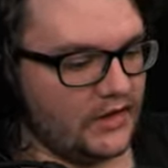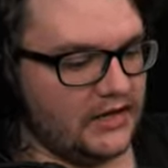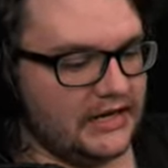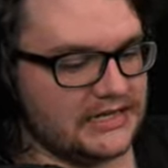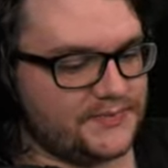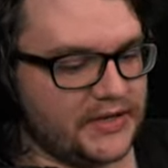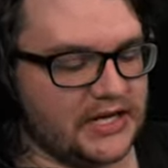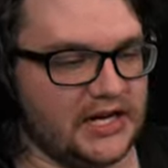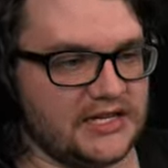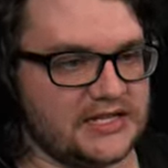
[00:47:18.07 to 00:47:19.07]
is
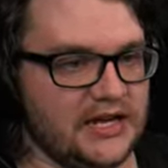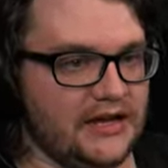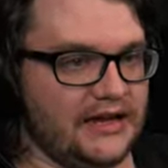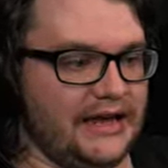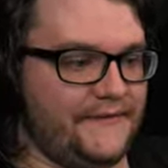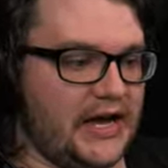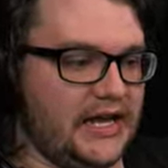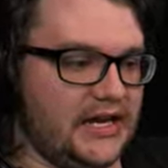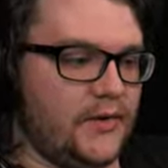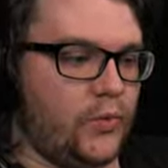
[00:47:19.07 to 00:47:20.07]
because if I
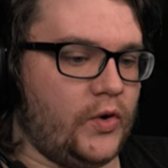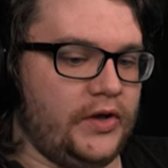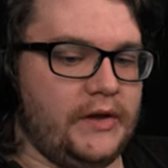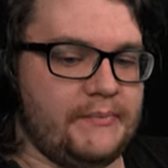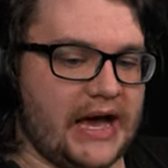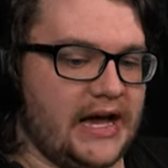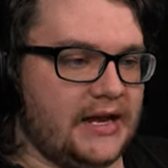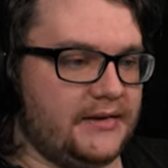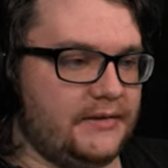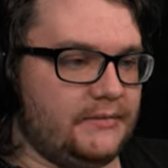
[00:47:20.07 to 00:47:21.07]
get a really
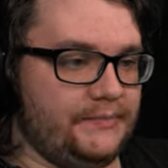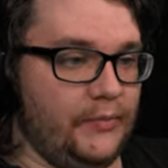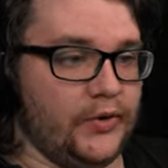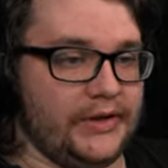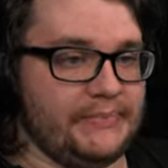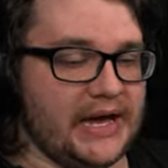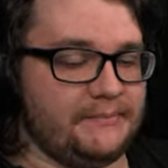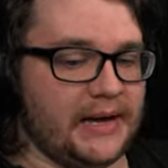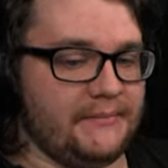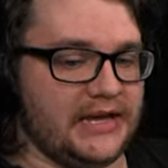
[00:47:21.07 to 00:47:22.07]
bad, really bad
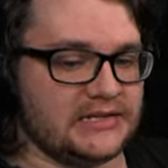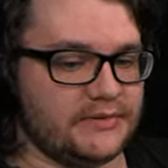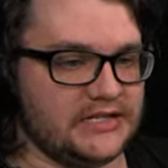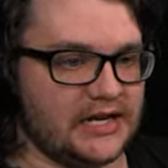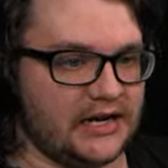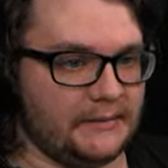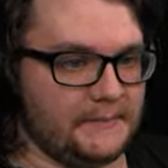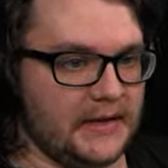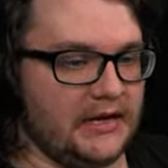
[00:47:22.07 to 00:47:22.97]
by basement time,